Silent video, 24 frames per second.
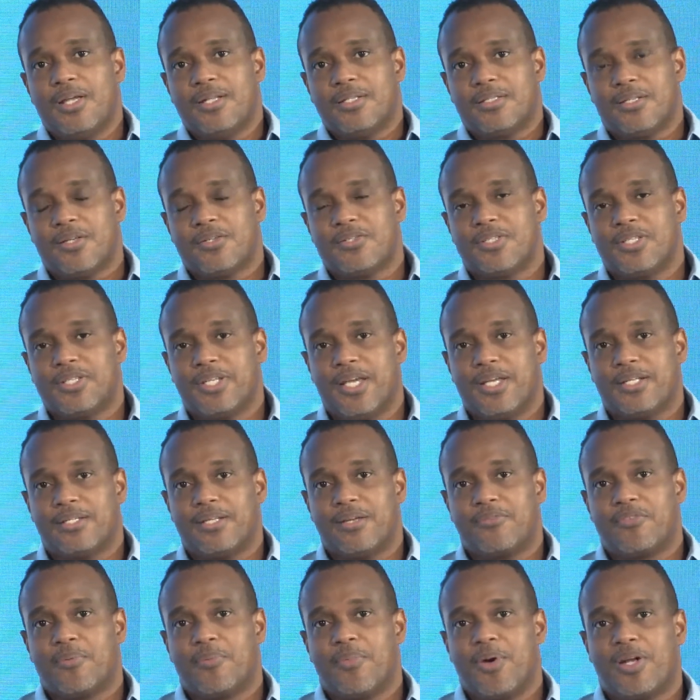Just to get
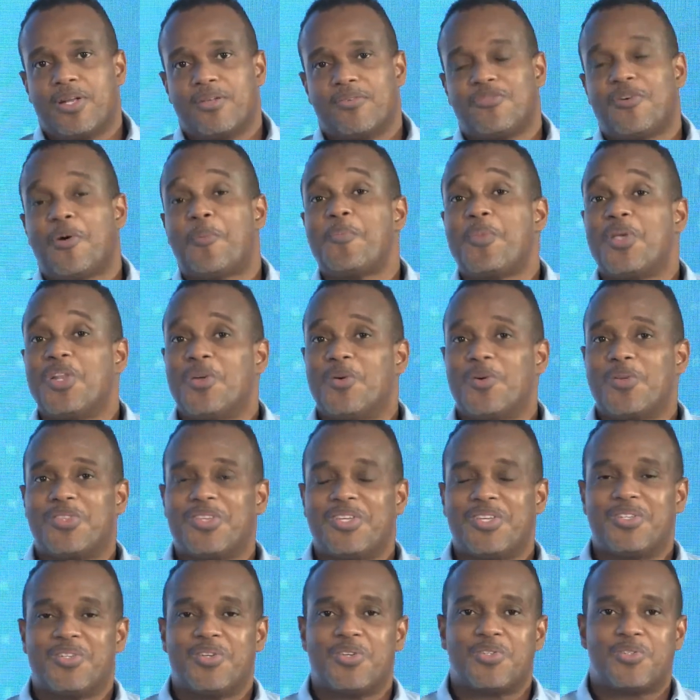everybody familiar with the
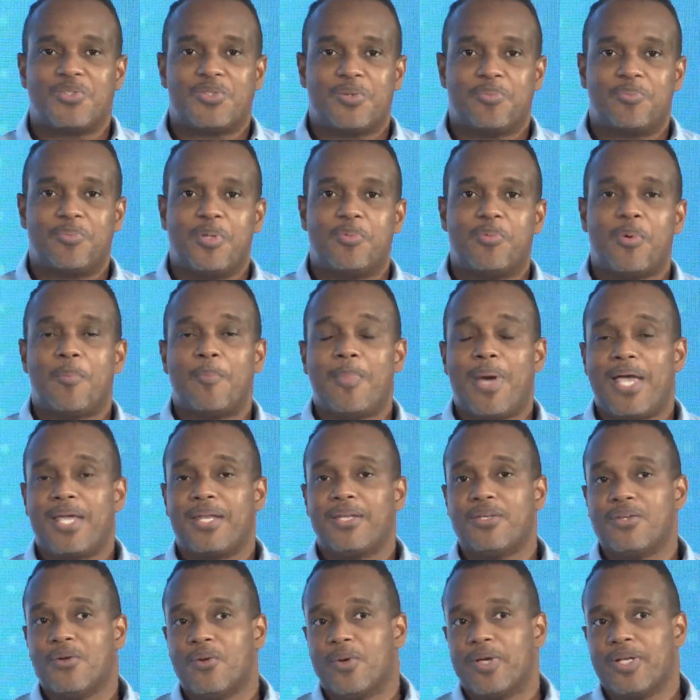industry. People might
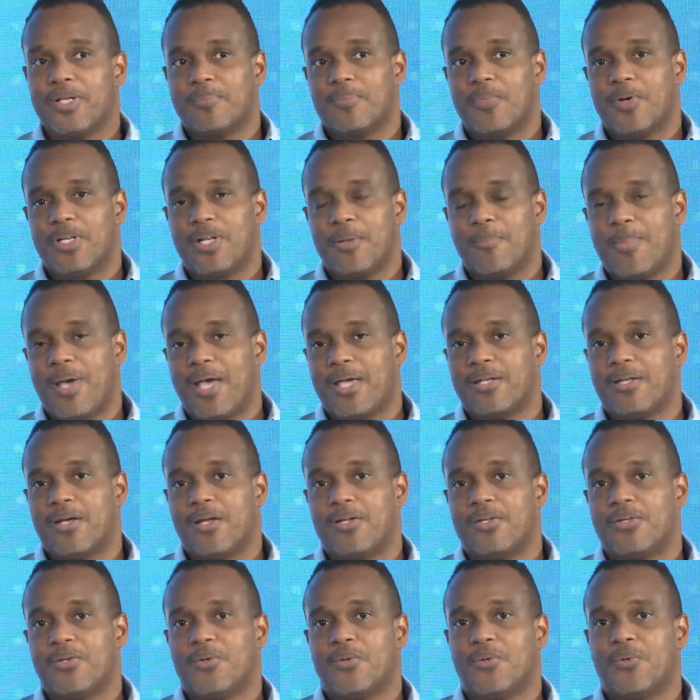know it, but they might not
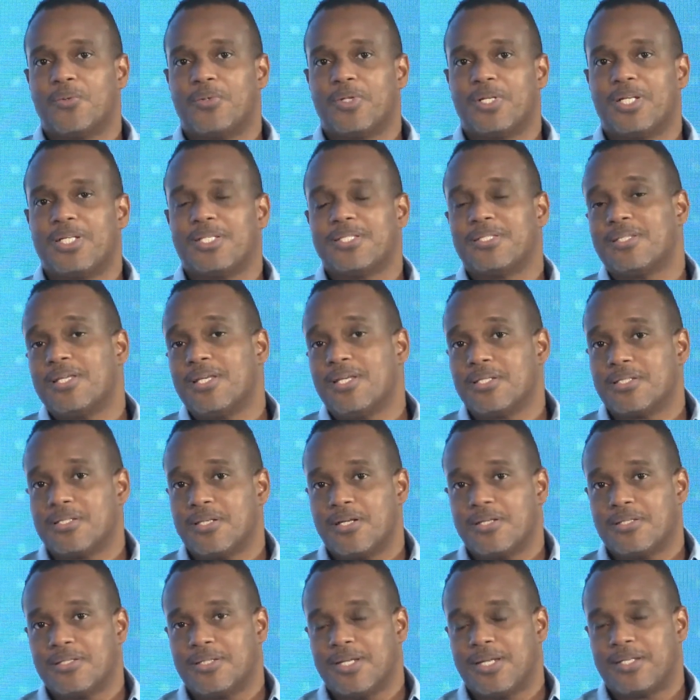know the
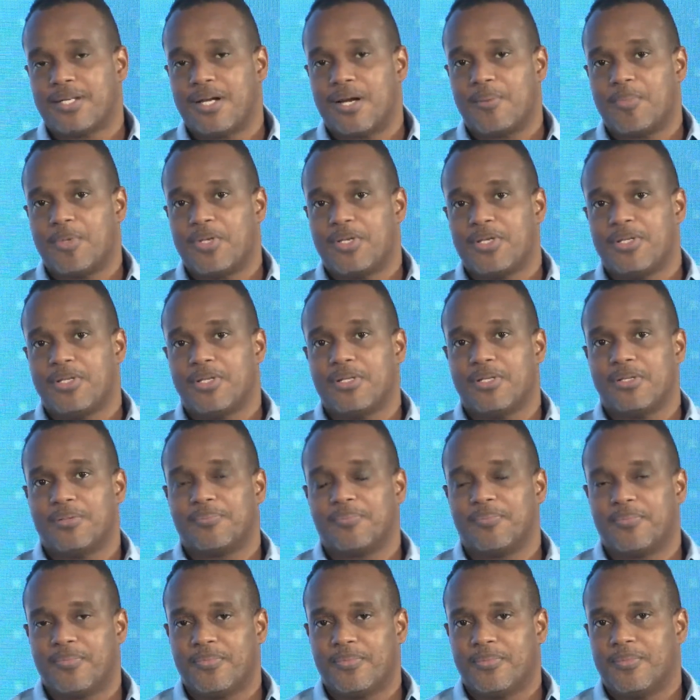distinctions that are being
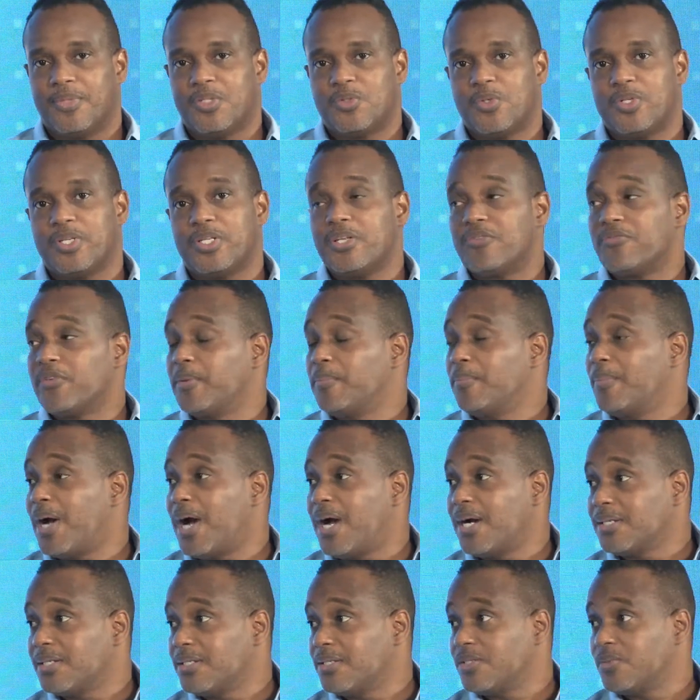between the different
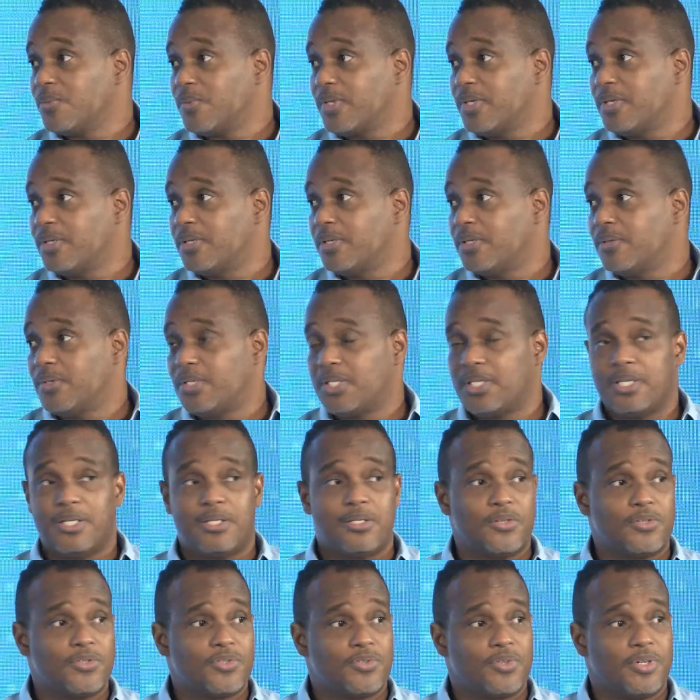parties within the
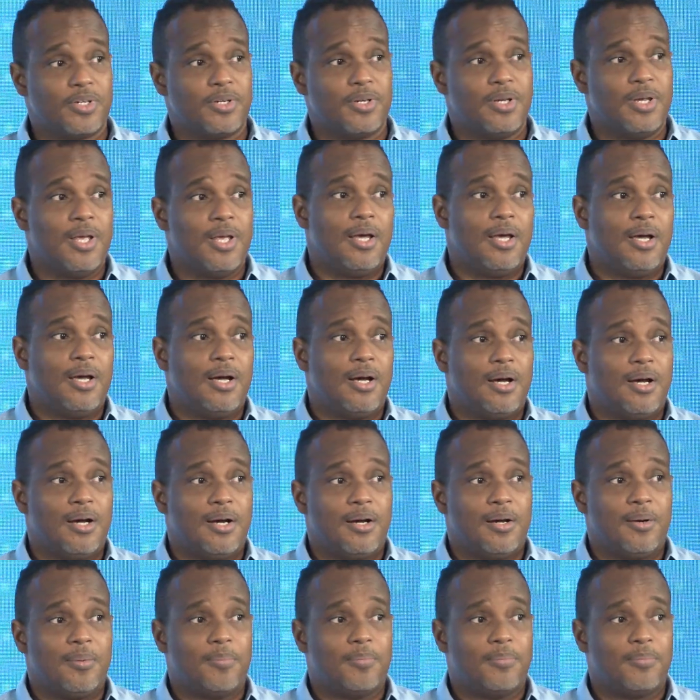industry.
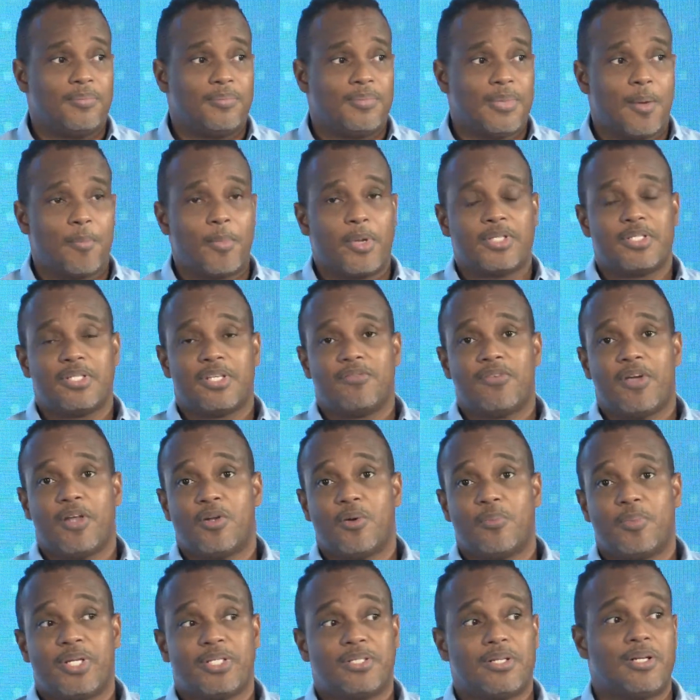I'm going to give you an
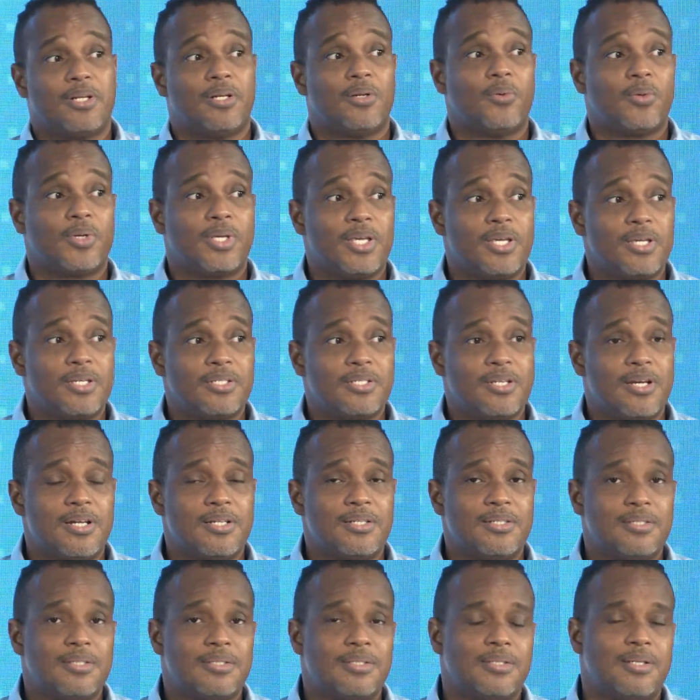update on the
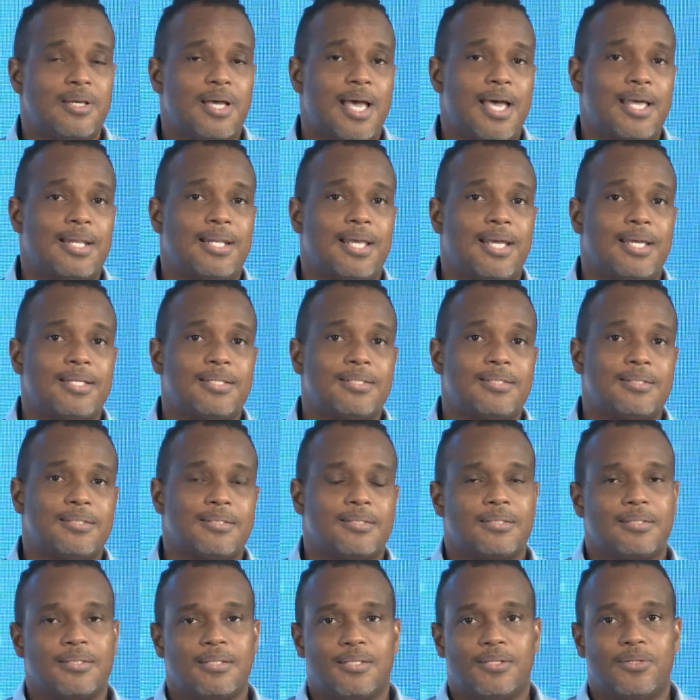locations,
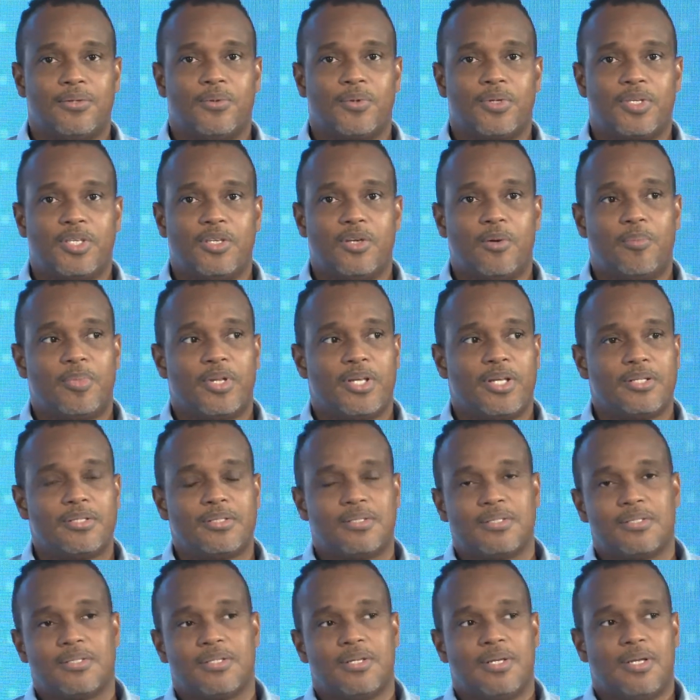highlights, key
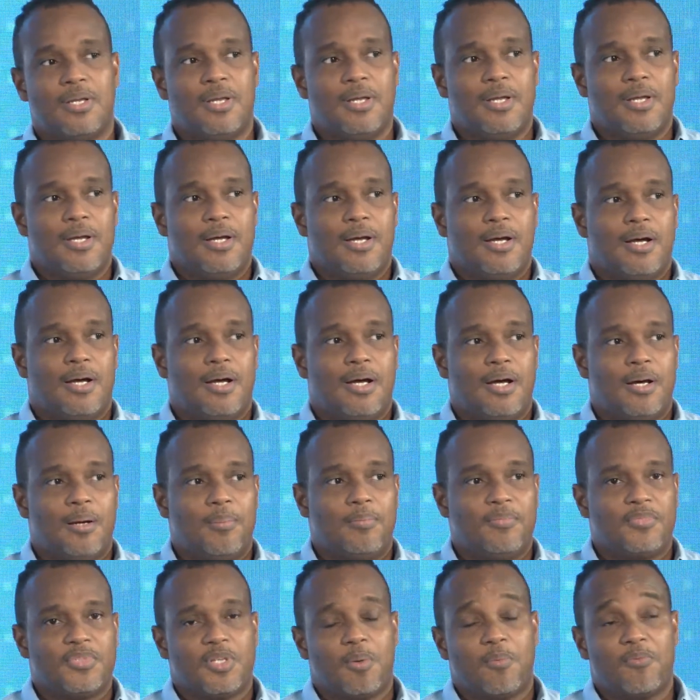updates,
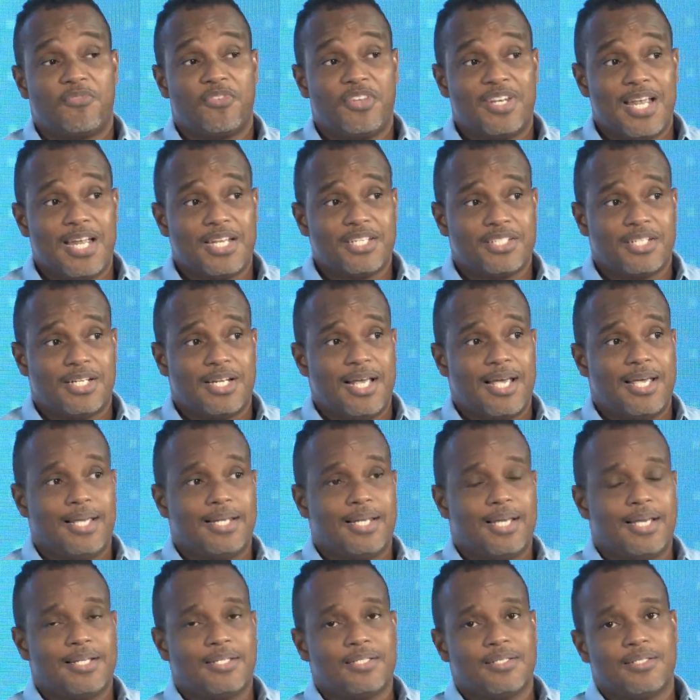some financial
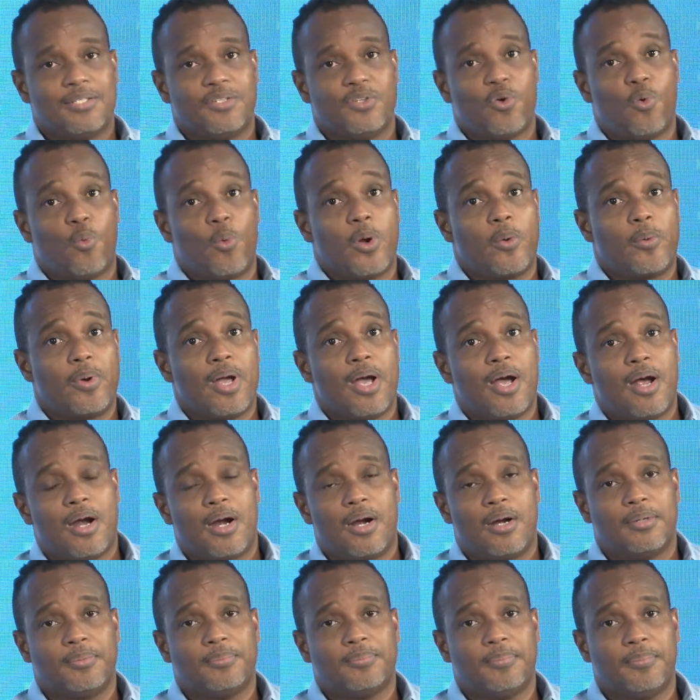highlights, where we
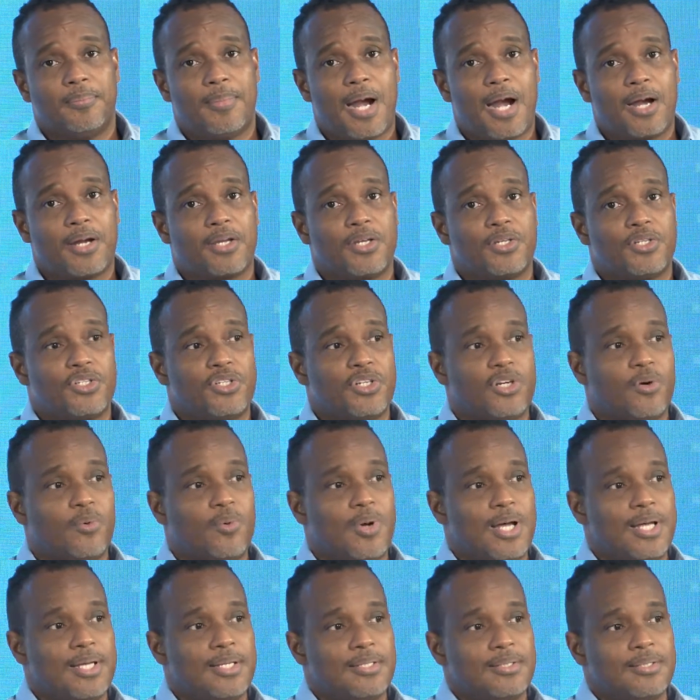are market
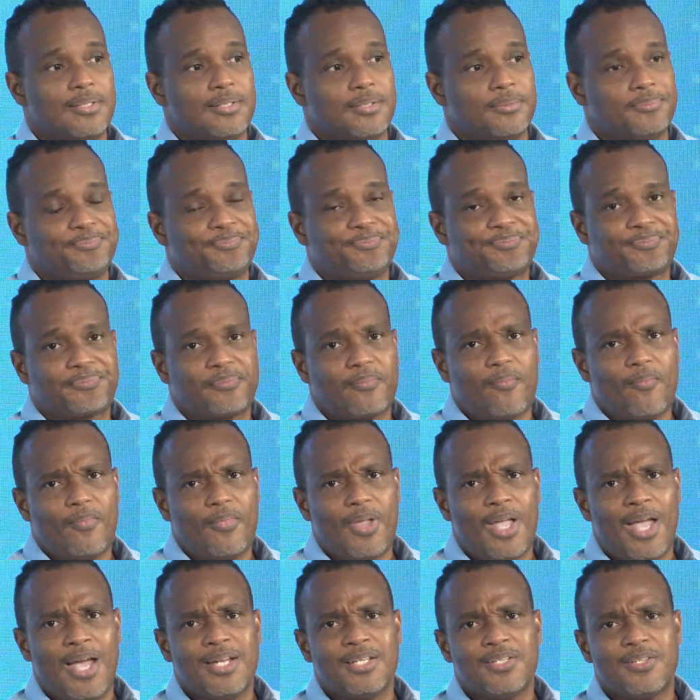share-wise,
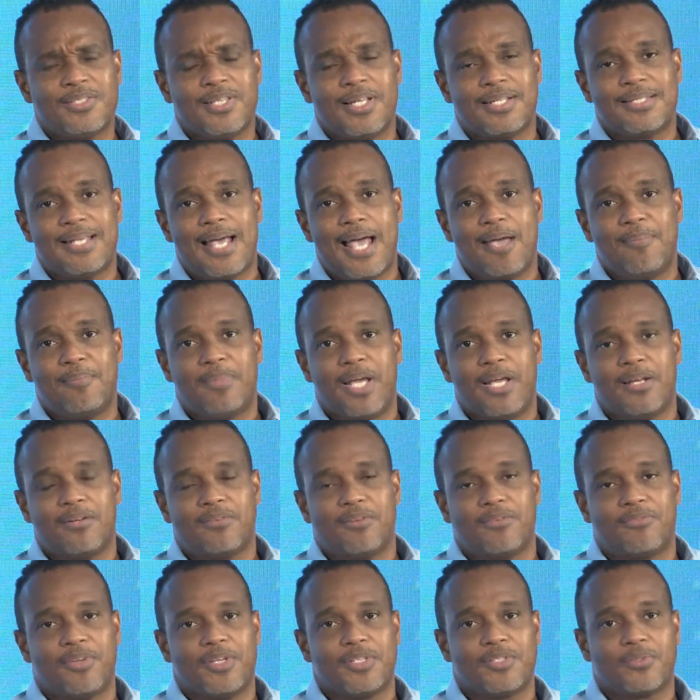And just a timeline
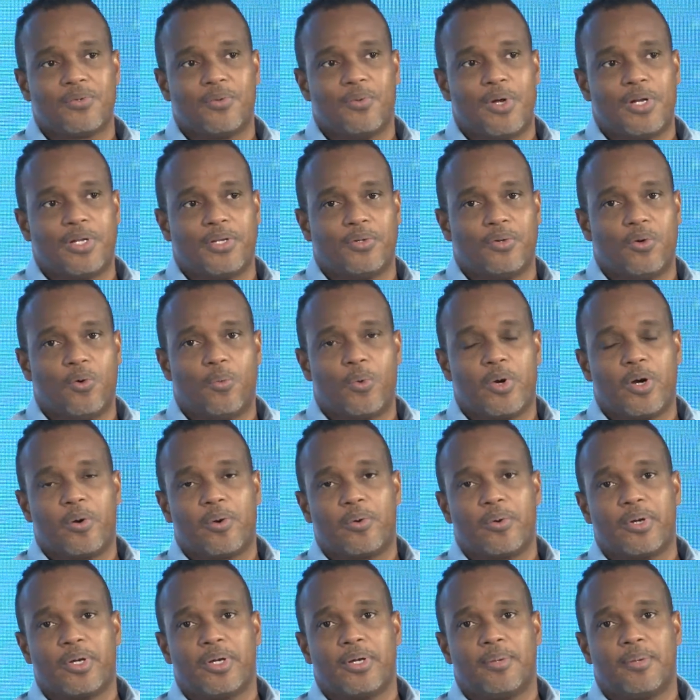for Fesco and, where we